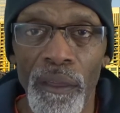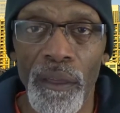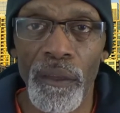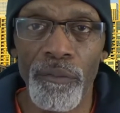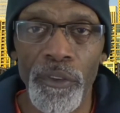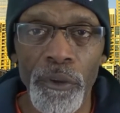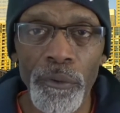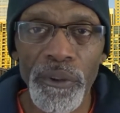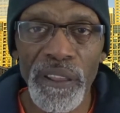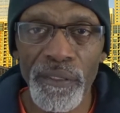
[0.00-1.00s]
If
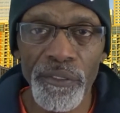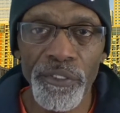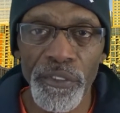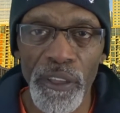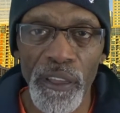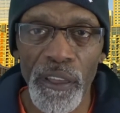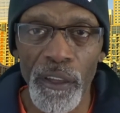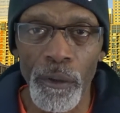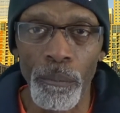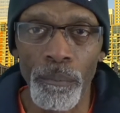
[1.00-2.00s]
you didn't see
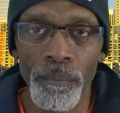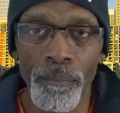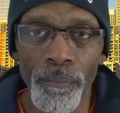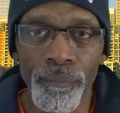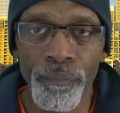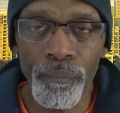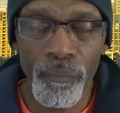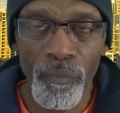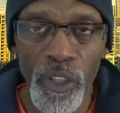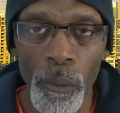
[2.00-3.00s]
him
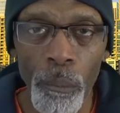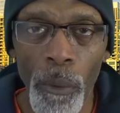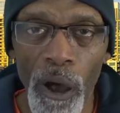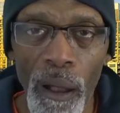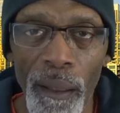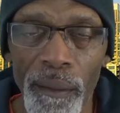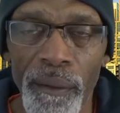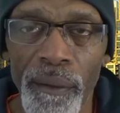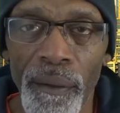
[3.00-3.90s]
mock